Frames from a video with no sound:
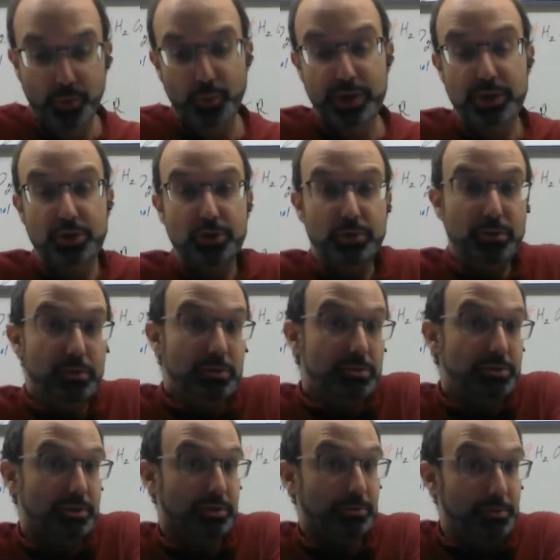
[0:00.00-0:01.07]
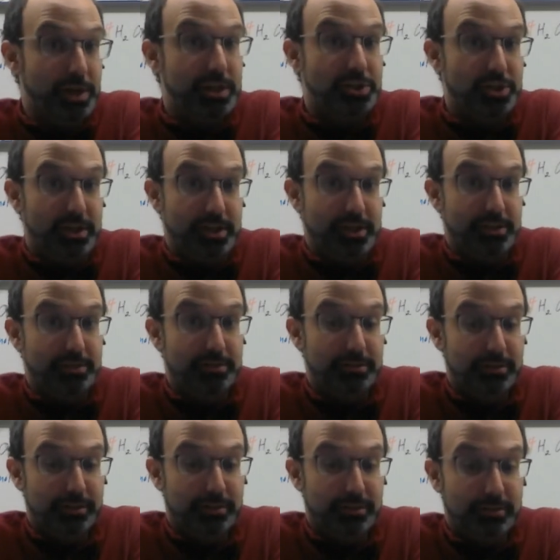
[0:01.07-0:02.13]
We used 3
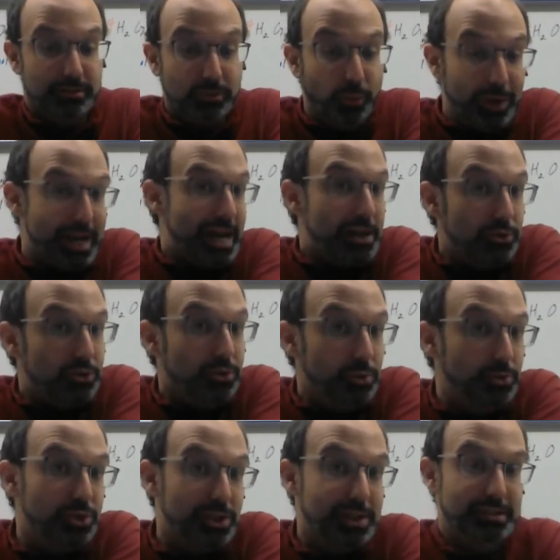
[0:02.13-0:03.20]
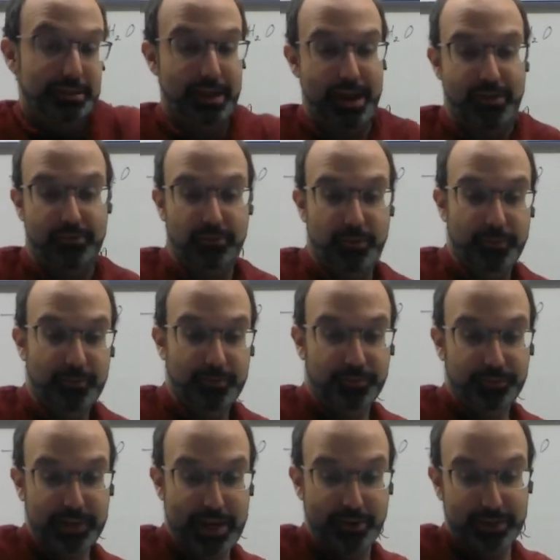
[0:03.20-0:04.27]
cheese, so we had 2 cheese left.
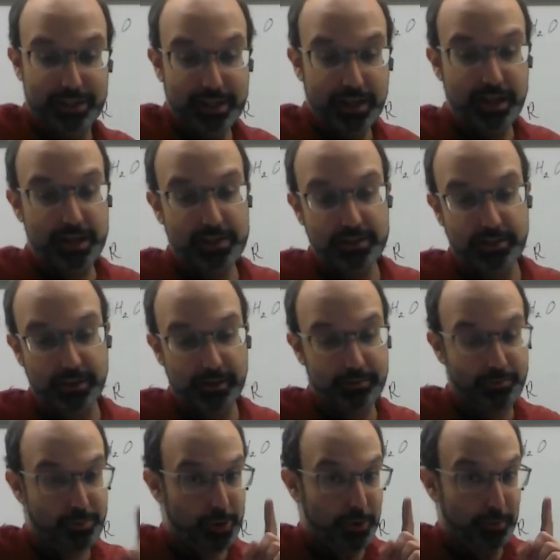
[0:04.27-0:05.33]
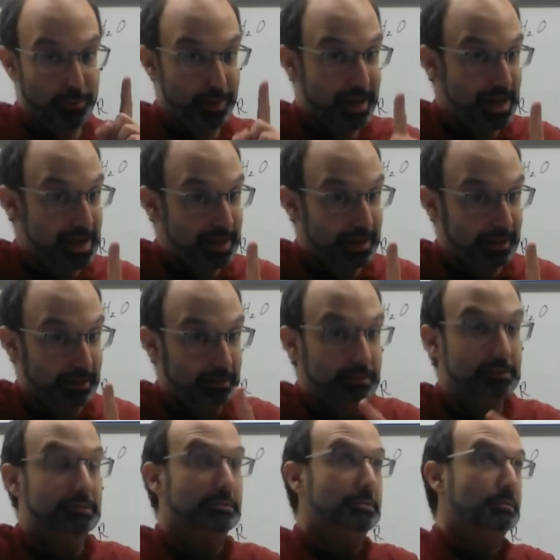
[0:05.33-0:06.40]
Now, in the case of
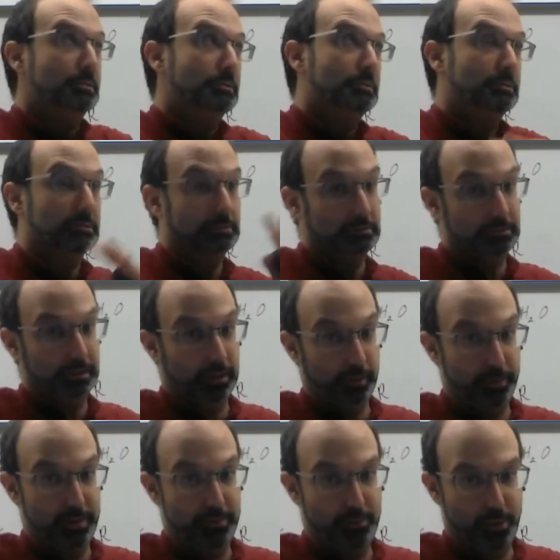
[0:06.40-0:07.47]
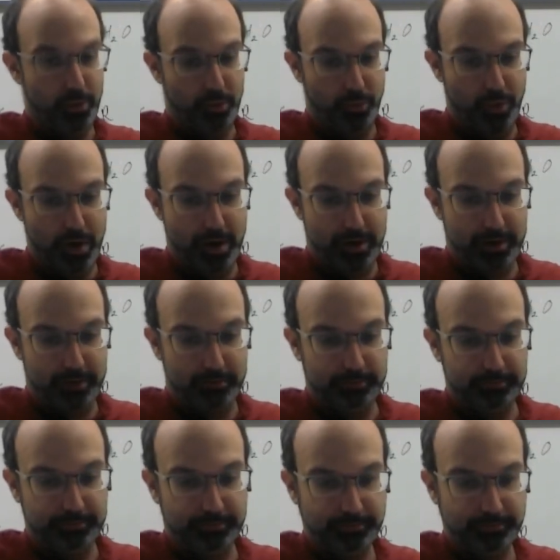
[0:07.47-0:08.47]
propane, a little bit more work.